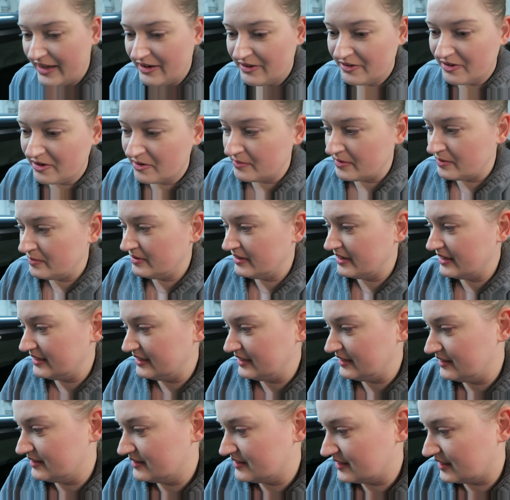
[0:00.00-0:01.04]
don't know, maybe I
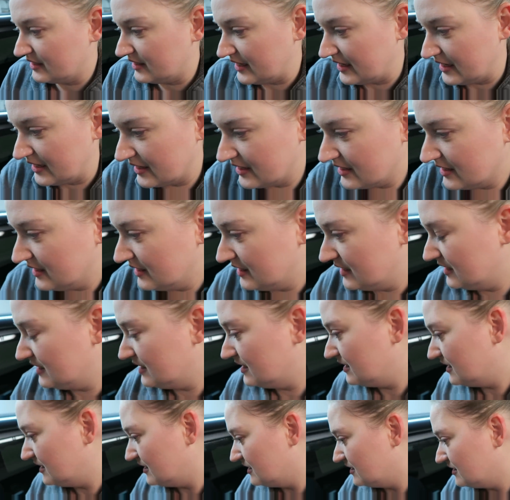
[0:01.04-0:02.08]
needed to like
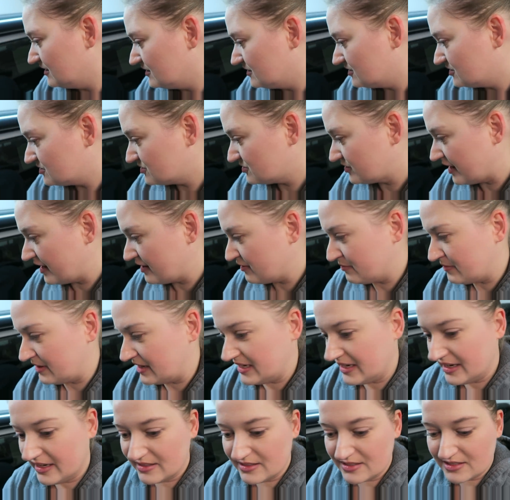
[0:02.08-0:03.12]
drive
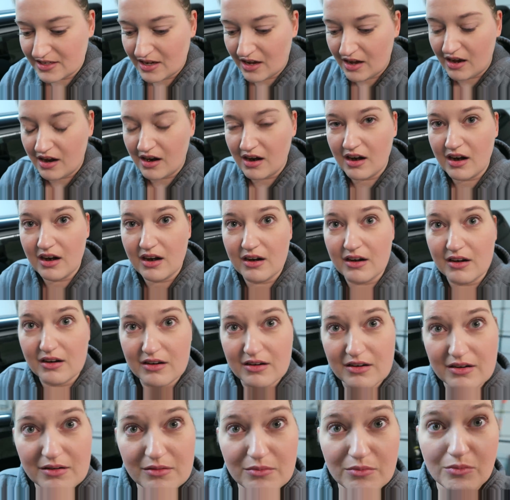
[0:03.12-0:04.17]
my dad's
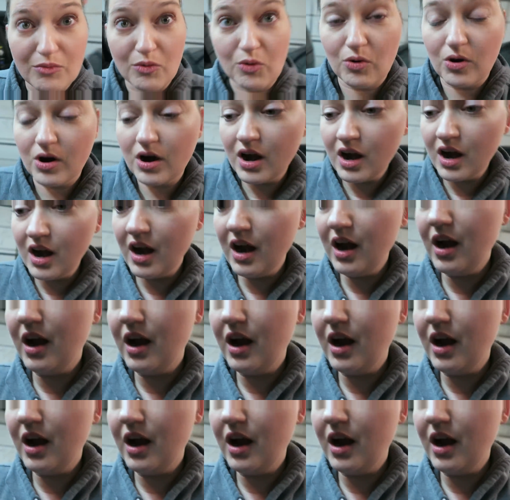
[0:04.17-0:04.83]
car more?